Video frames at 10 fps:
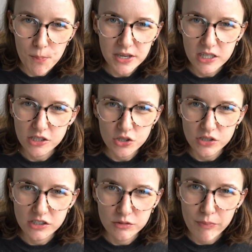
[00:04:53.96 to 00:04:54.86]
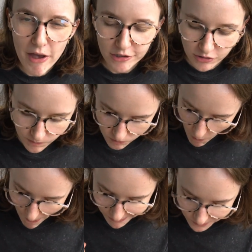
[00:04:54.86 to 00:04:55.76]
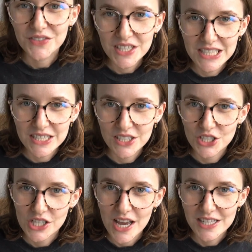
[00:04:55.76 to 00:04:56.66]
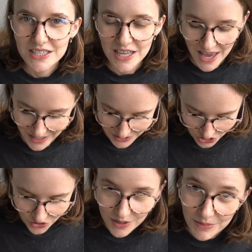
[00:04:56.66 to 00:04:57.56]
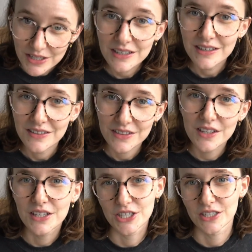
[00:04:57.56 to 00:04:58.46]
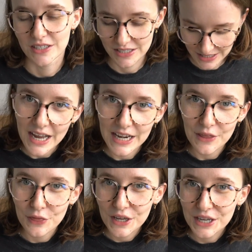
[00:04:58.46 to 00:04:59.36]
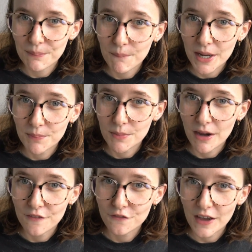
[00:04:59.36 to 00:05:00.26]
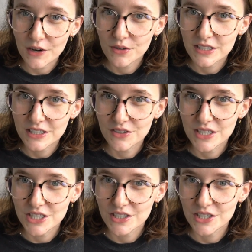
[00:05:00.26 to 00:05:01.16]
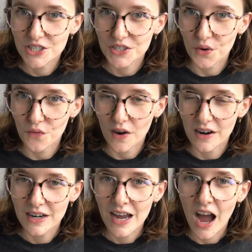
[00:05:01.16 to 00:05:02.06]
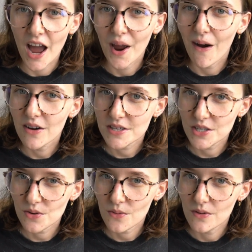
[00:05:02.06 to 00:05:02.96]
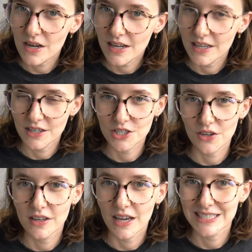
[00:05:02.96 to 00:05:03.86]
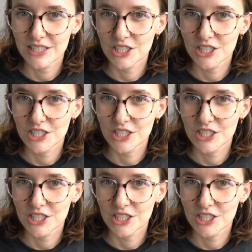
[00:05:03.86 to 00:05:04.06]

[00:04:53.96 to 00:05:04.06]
The peanut sauce is the best. This dish is extremely delicious and I think it might be my favorite Indonesian dish so far. I also really enjoy nasi